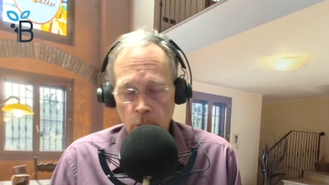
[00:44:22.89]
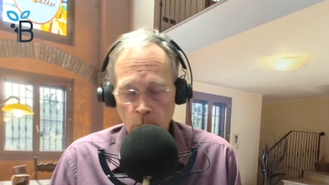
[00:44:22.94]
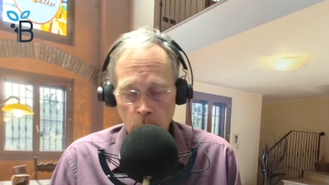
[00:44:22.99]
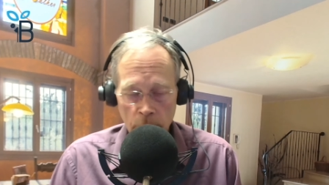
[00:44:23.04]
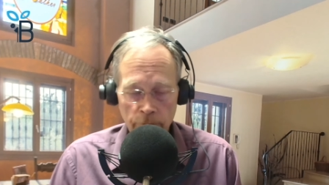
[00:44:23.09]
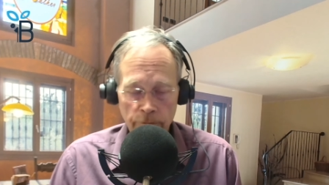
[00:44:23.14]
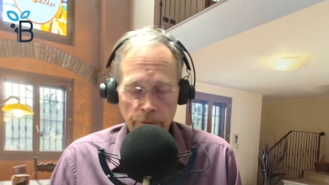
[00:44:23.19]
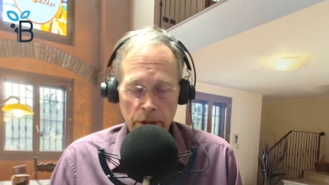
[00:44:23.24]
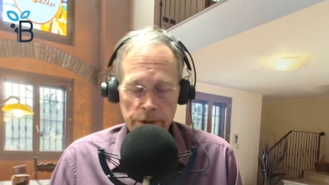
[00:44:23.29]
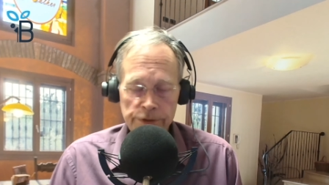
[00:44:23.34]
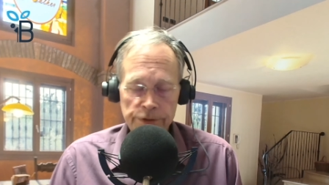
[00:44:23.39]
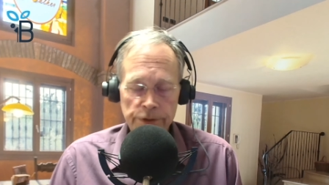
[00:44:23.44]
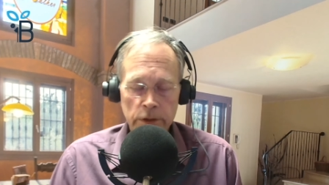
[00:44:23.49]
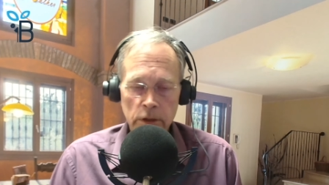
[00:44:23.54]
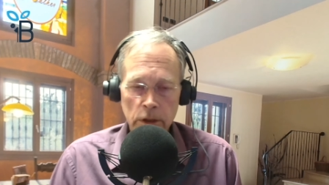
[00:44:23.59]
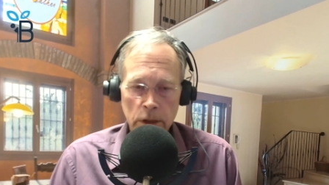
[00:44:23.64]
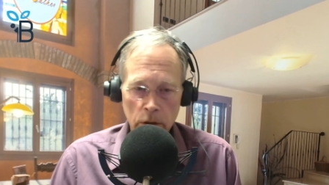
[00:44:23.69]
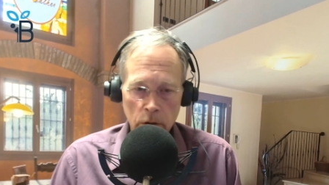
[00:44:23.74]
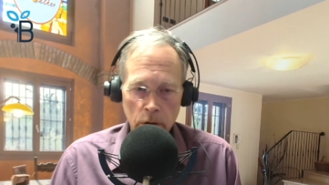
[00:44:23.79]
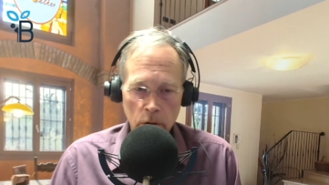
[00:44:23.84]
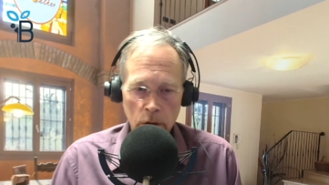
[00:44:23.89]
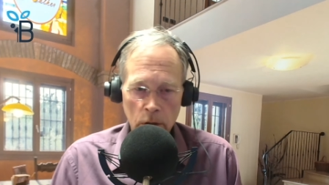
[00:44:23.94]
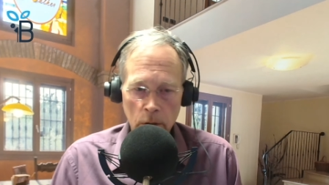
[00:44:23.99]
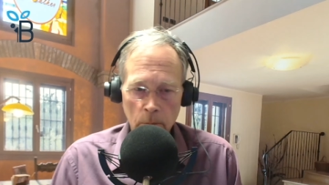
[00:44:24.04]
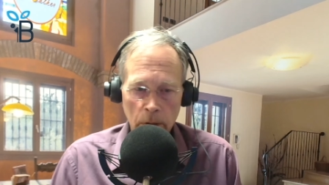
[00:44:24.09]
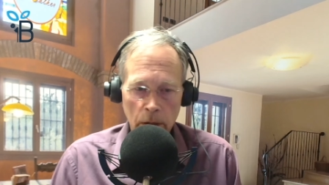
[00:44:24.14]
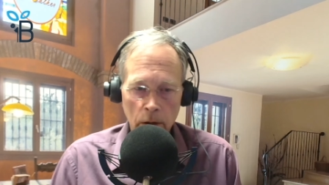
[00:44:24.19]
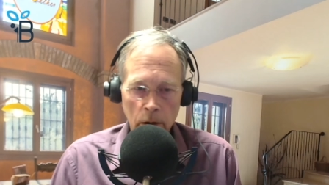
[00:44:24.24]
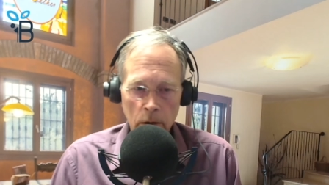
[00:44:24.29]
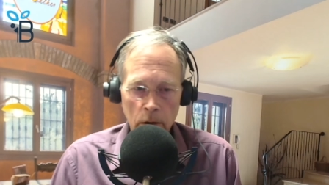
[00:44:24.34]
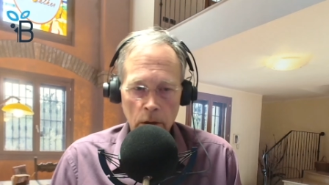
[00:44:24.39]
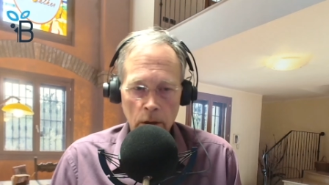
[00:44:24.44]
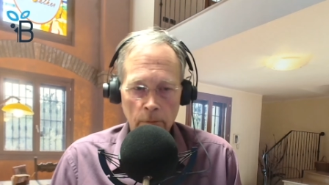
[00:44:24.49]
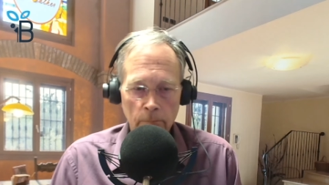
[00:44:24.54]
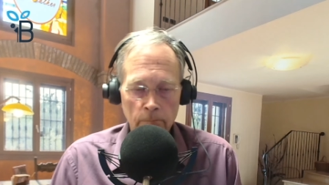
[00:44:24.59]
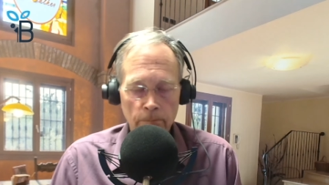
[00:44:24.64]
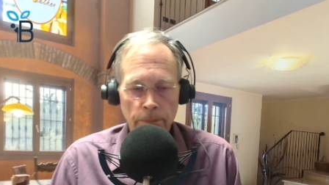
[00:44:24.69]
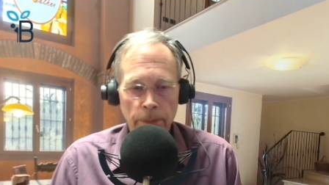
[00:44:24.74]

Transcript: we're facing here in America,